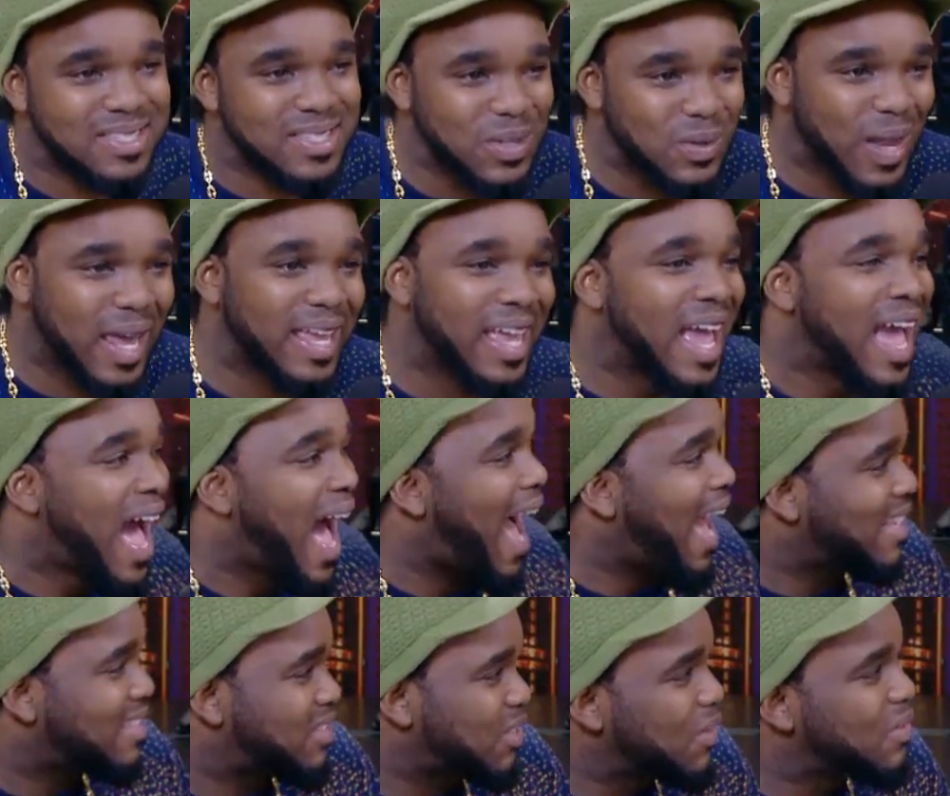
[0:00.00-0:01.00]
So, like,
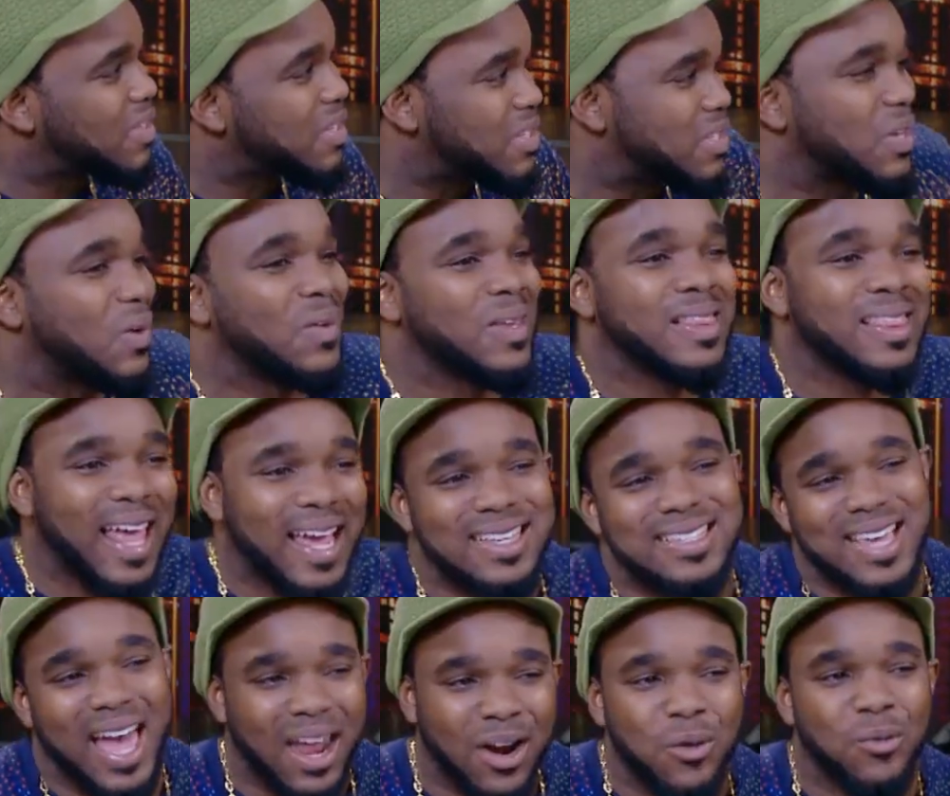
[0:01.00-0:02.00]
there's certain
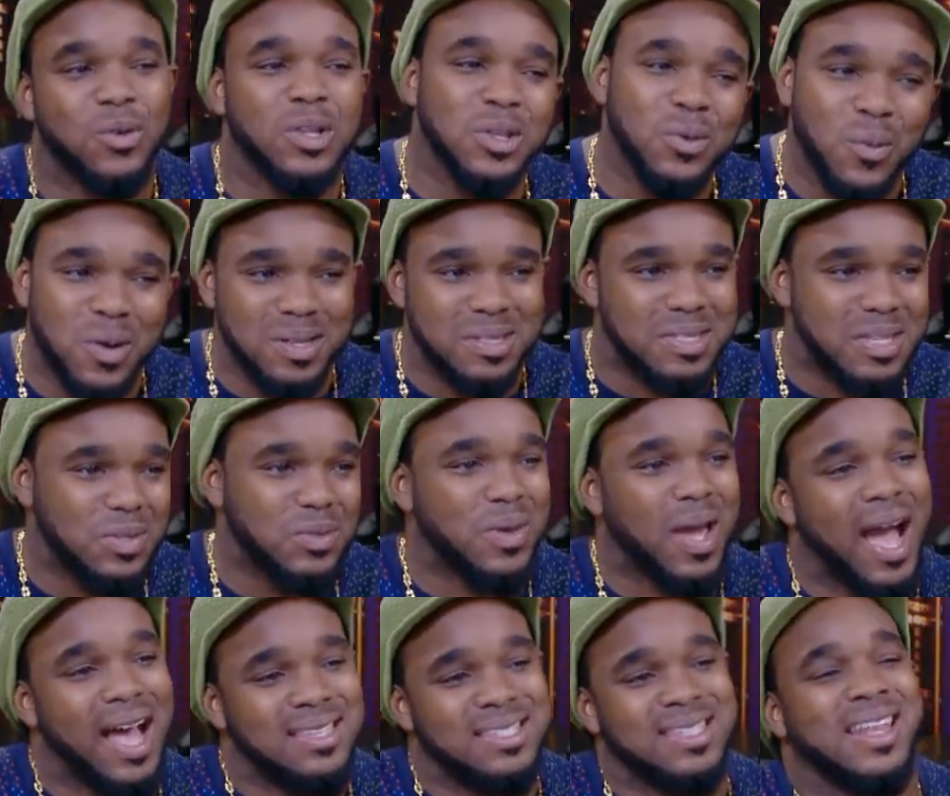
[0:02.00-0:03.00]
lights I don't really want to see you
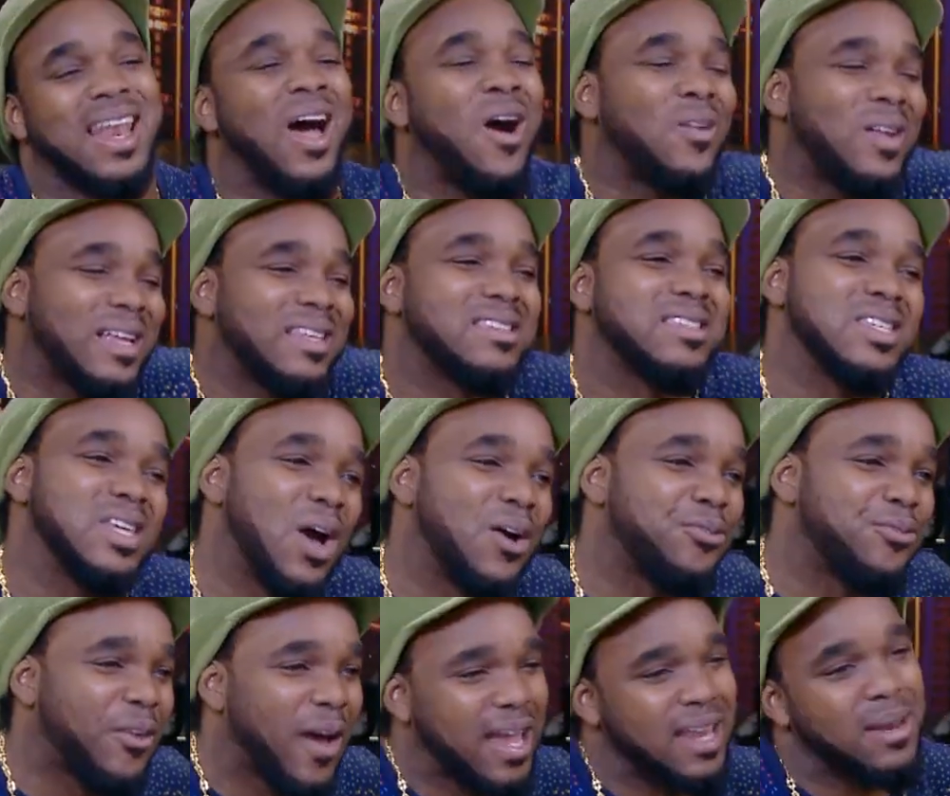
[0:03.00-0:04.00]
guys in. I don't like to see y'all
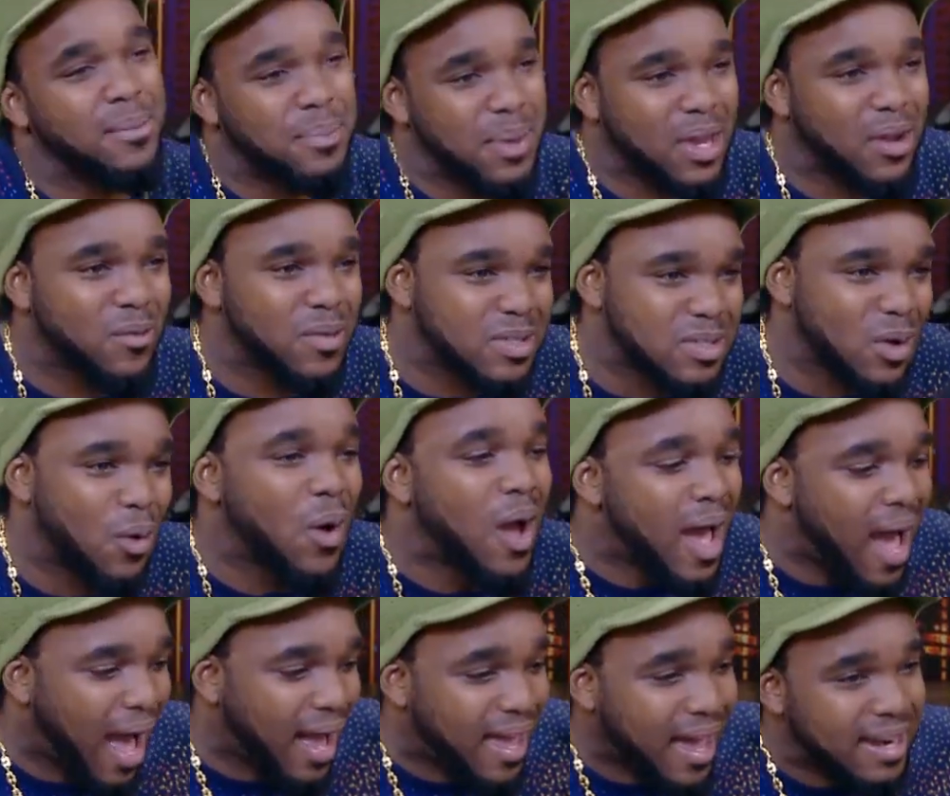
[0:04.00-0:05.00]
fighting and bickering. So
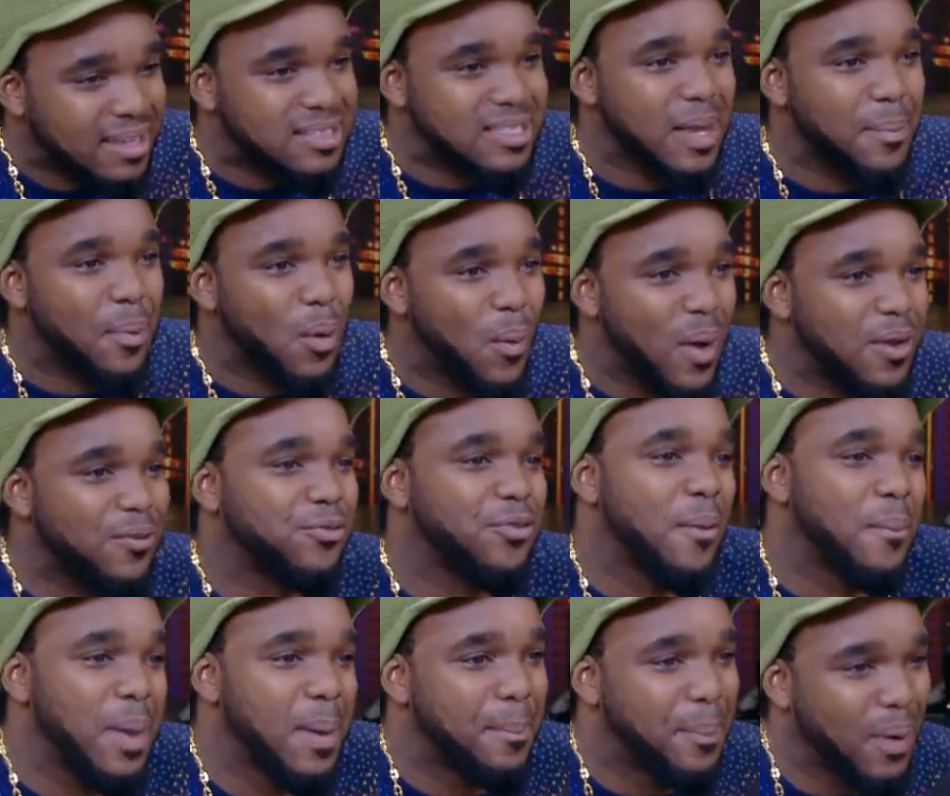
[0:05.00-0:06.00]
I kind of step away
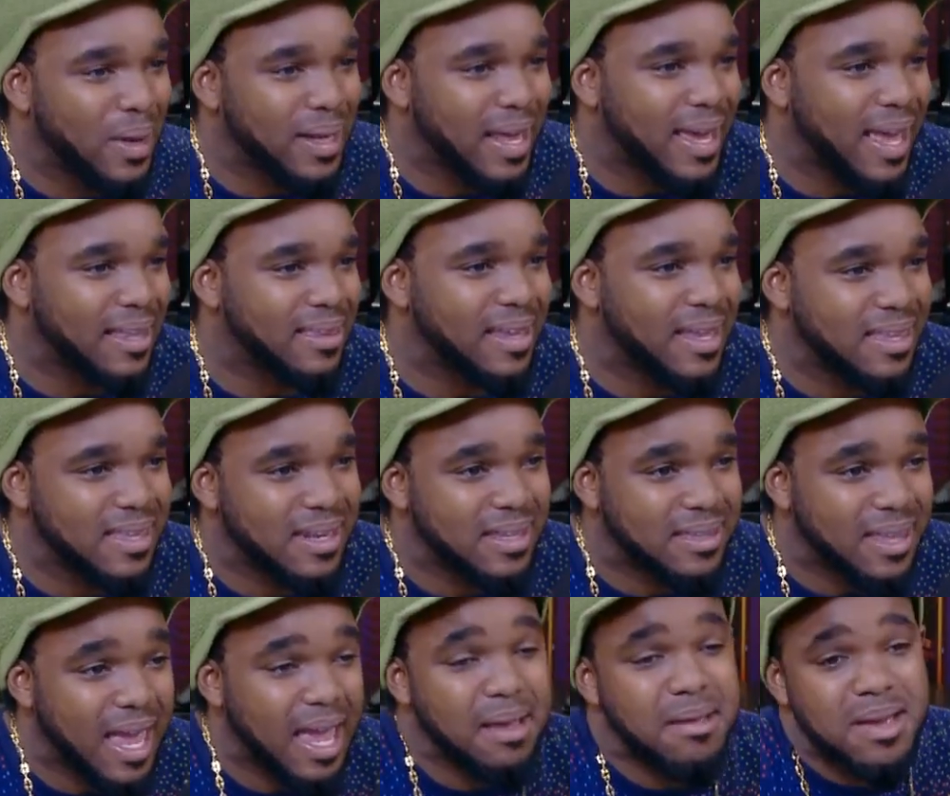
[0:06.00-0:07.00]
from it. But, like, at the end of the
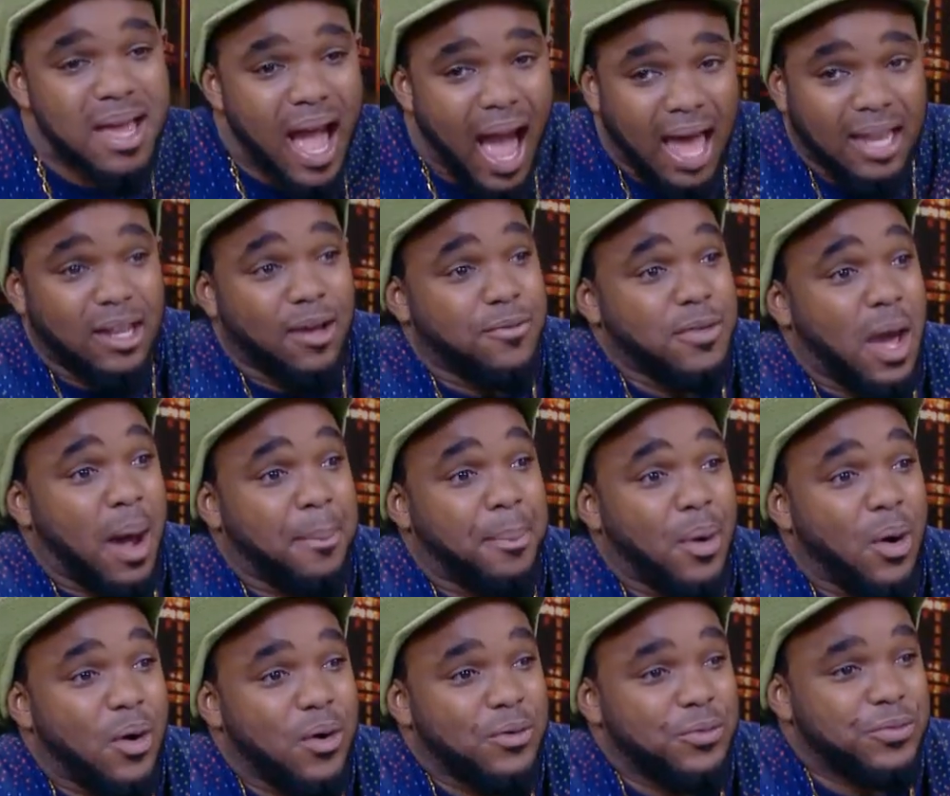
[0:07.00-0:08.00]
day, I love y'all
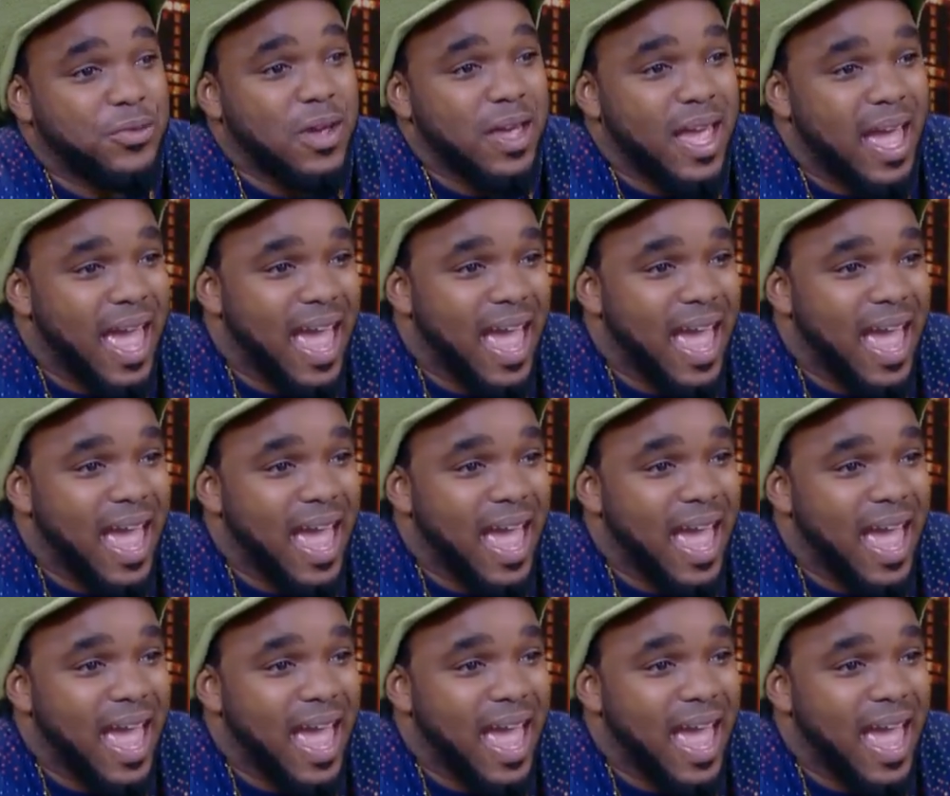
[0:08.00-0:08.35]
both.